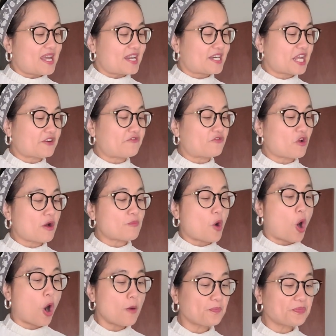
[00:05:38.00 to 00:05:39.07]
Then Flop
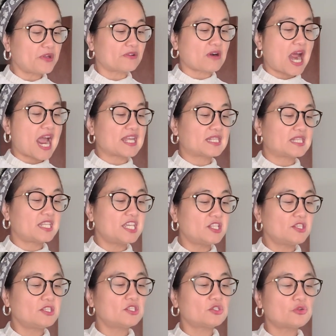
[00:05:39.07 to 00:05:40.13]
hopped right
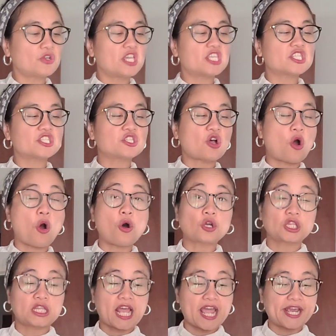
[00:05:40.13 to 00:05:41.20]
into his
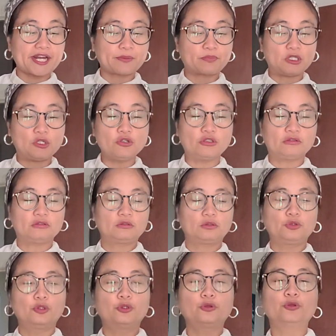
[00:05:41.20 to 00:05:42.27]
hot air balloon.
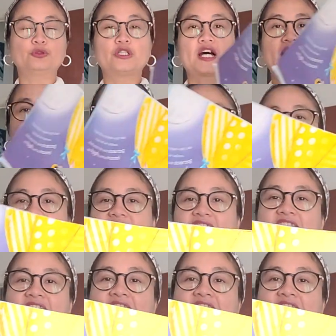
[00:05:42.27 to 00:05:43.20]
Ooh, nice.